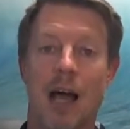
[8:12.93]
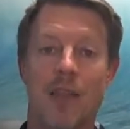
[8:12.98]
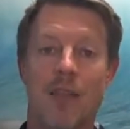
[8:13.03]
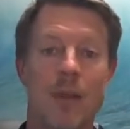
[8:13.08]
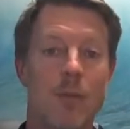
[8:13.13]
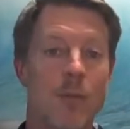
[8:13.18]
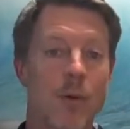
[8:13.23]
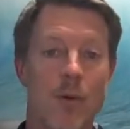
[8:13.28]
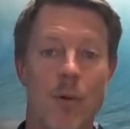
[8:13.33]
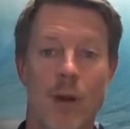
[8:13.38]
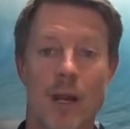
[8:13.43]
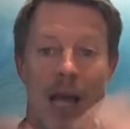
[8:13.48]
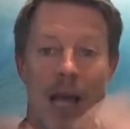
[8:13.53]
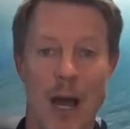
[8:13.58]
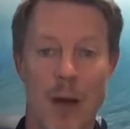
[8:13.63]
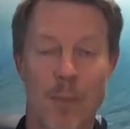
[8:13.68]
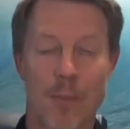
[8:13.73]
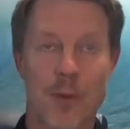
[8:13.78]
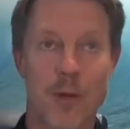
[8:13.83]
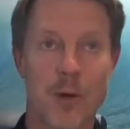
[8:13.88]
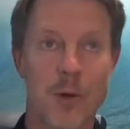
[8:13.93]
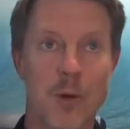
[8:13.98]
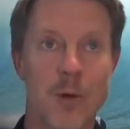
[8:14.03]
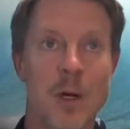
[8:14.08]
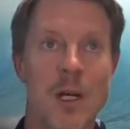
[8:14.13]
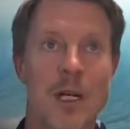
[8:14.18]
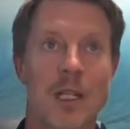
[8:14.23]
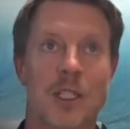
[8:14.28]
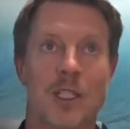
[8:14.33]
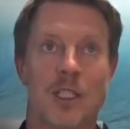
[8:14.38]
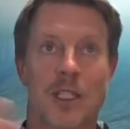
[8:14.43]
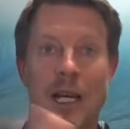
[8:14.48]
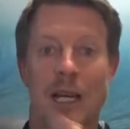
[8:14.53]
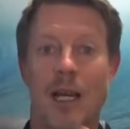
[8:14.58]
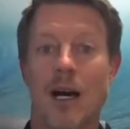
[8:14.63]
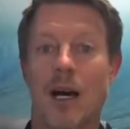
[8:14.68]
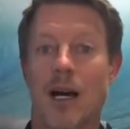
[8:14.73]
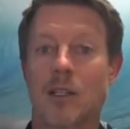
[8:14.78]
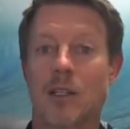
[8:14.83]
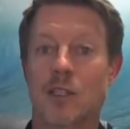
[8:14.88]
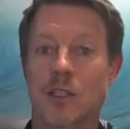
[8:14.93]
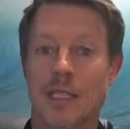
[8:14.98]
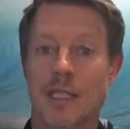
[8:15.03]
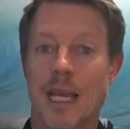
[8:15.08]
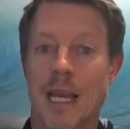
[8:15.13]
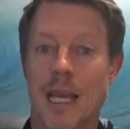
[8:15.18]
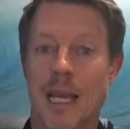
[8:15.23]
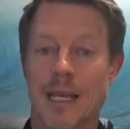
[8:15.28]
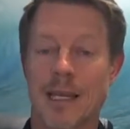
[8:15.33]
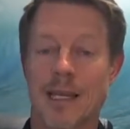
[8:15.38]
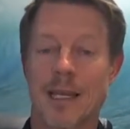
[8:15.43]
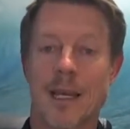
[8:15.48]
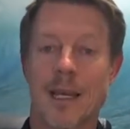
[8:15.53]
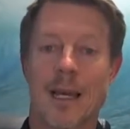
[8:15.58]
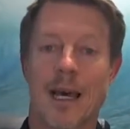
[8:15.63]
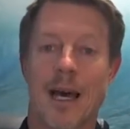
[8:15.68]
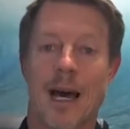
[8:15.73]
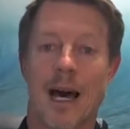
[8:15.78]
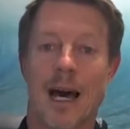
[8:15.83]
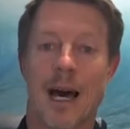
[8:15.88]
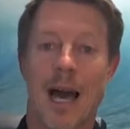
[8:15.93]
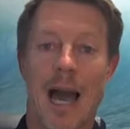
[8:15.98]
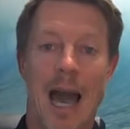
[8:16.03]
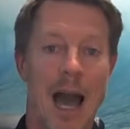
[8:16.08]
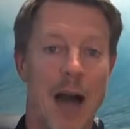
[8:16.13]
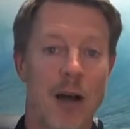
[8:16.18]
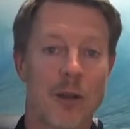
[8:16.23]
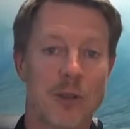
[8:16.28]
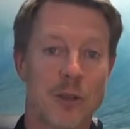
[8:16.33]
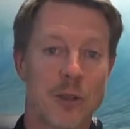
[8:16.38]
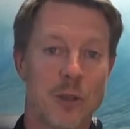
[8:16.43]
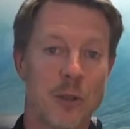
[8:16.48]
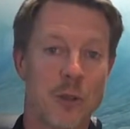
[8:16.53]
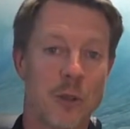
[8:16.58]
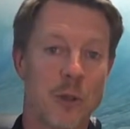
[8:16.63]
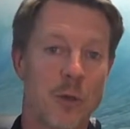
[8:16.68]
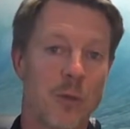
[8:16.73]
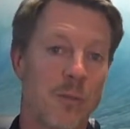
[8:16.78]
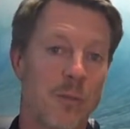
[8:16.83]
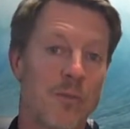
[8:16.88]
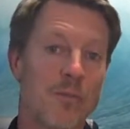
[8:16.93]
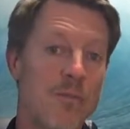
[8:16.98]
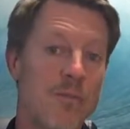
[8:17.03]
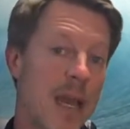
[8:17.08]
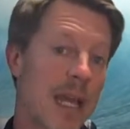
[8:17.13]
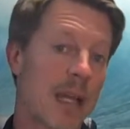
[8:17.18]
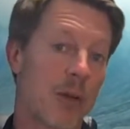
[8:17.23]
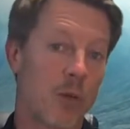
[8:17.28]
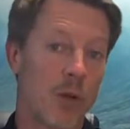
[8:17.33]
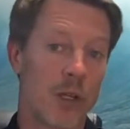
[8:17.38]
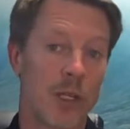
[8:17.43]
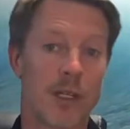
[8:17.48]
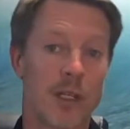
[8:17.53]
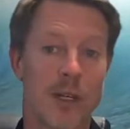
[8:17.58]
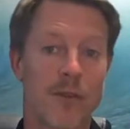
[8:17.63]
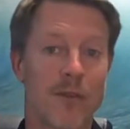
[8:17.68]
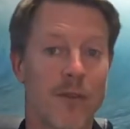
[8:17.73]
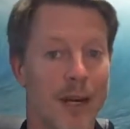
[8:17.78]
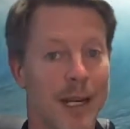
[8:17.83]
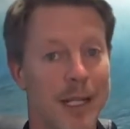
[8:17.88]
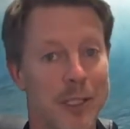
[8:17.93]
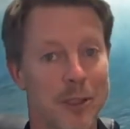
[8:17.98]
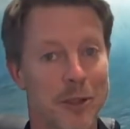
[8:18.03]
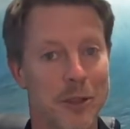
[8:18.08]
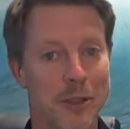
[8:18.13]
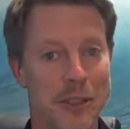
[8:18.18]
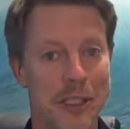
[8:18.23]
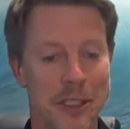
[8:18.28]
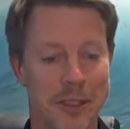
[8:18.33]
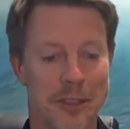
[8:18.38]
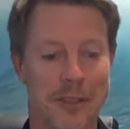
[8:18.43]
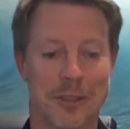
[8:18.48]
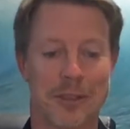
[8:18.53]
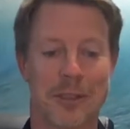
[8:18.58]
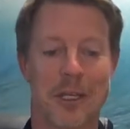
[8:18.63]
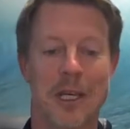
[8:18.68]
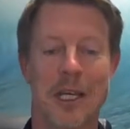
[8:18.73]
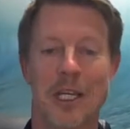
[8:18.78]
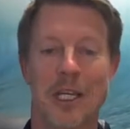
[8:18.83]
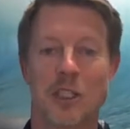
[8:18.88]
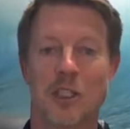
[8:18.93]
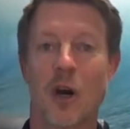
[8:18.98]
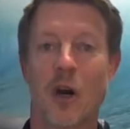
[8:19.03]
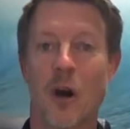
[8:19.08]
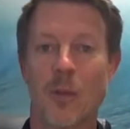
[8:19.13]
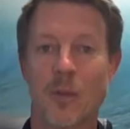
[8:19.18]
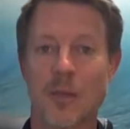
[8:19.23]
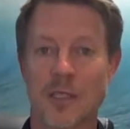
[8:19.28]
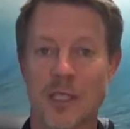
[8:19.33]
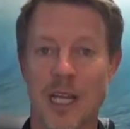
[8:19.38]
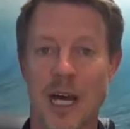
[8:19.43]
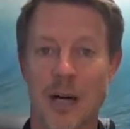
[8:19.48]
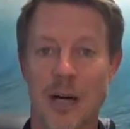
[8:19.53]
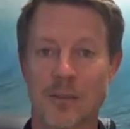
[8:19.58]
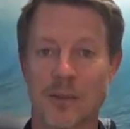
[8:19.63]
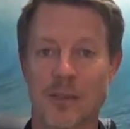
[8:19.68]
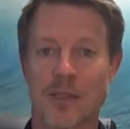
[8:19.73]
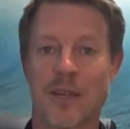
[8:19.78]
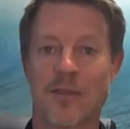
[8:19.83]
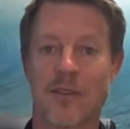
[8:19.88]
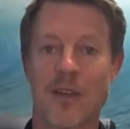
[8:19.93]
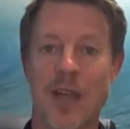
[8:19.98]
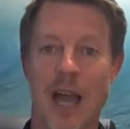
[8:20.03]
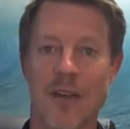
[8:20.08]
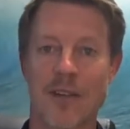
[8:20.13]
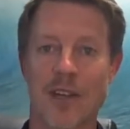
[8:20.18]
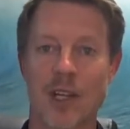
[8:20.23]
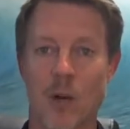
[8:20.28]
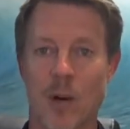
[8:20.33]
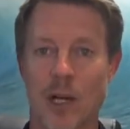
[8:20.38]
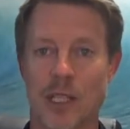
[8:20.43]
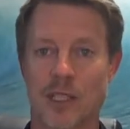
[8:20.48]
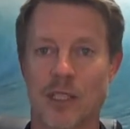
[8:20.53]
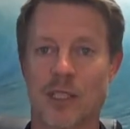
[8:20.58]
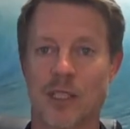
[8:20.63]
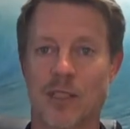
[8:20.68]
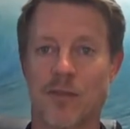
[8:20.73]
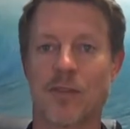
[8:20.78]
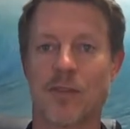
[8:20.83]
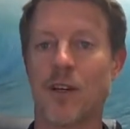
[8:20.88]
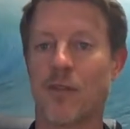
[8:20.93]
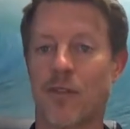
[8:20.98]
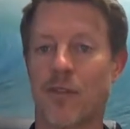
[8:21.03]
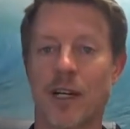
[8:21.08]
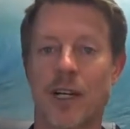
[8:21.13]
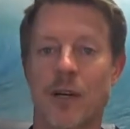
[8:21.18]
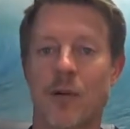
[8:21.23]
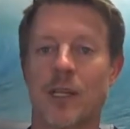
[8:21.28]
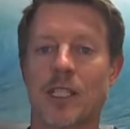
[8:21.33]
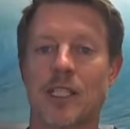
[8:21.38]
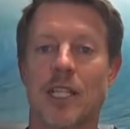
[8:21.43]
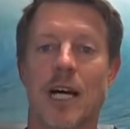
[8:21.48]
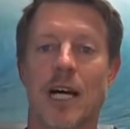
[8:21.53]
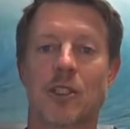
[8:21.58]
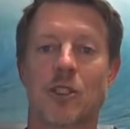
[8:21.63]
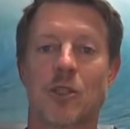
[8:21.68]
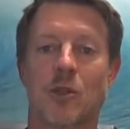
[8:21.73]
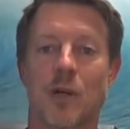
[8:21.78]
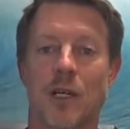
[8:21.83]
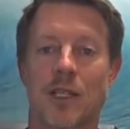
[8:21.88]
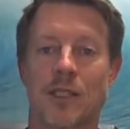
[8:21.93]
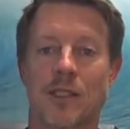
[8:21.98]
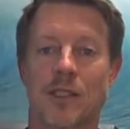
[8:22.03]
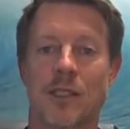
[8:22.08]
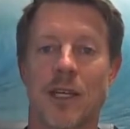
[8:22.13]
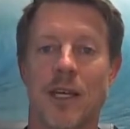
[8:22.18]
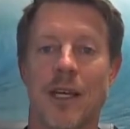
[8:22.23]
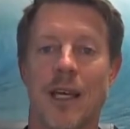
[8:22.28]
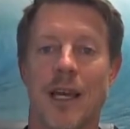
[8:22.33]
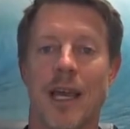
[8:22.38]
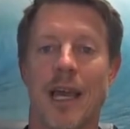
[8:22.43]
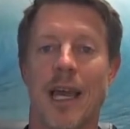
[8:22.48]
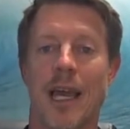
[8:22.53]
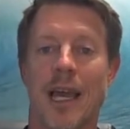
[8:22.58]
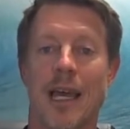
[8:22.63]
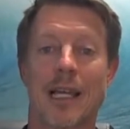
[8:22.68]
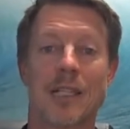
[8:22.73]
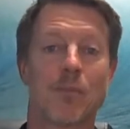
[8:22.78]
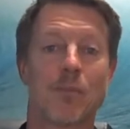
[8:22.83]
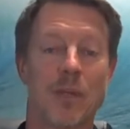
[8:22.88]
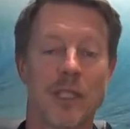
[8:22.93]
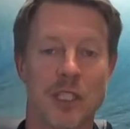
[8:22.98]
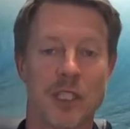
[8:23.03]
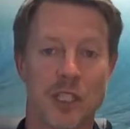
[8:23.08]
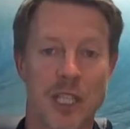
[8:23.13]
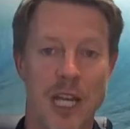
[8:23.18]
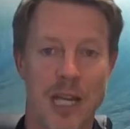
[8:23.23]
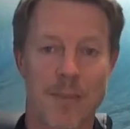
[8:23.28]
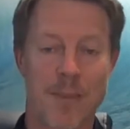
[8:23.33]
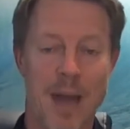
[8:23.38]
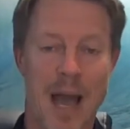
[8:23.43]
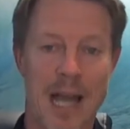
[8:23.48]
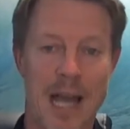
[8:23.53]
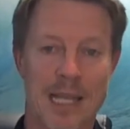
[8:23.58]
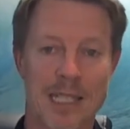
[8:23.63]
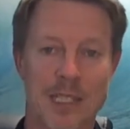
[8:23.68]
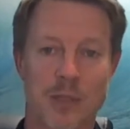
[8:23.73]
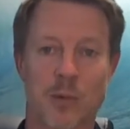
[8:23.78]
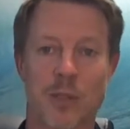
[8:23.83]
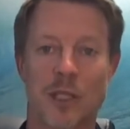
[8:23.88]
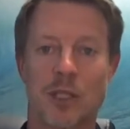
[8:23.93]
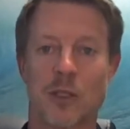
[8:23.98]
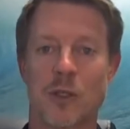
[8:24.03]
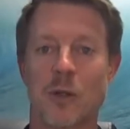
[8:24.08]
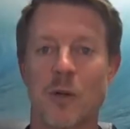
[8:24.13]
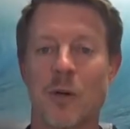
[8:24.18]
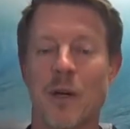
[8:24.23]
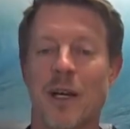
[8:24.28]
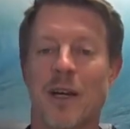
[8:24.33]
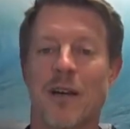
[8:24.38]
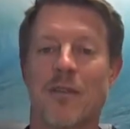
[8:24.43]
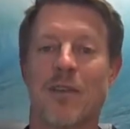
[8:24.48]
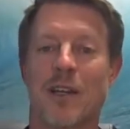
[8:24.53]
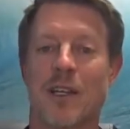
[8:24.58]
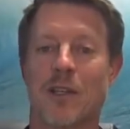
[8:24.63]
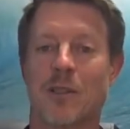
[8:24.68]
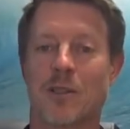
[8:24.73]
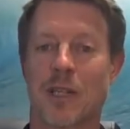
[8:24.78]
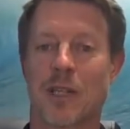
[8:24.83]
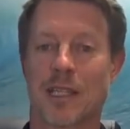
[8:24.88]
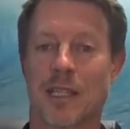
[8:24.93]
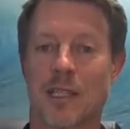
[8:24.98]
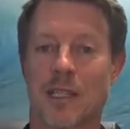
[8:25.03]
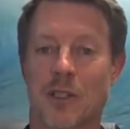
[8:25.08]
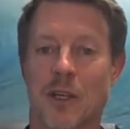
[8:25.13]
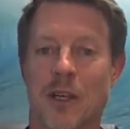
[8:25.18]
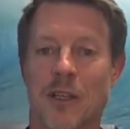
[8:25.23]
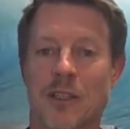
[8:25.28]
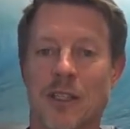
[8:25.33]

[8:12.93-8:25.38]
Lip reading: then we want to help you just kind of understand how to make really good financial decisions. So I hope this helps. If you have any questions, feel free to reach out to us, and please check back as we do videos like this all